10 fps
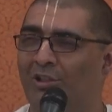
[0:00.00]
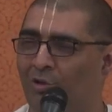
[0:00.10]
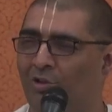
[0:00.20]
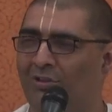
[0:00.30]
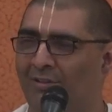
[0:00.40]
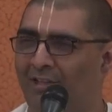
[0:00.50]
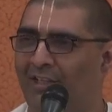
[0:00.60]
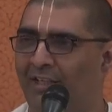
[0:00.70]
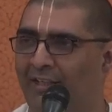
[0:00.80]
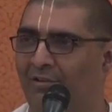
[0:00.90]
say 2017,
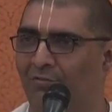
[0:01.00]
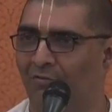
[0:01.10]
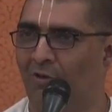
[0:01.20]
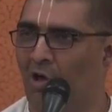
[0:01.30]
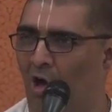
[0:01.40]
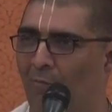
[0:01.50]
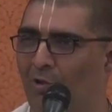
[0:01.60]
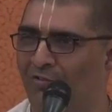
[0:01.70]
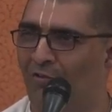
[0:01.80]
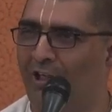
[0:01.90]
18,
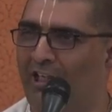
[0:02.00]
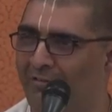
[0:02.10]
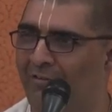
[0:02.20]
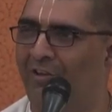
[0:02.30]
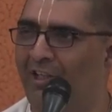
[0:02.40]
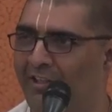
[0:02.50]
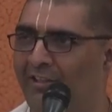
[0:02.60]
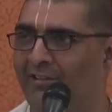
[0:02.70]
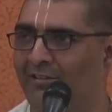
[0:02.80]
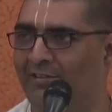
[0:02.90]
almost 14 to 15
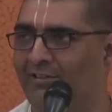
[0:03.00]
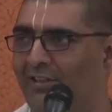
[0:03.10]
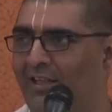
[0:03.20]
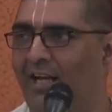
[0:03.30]
years,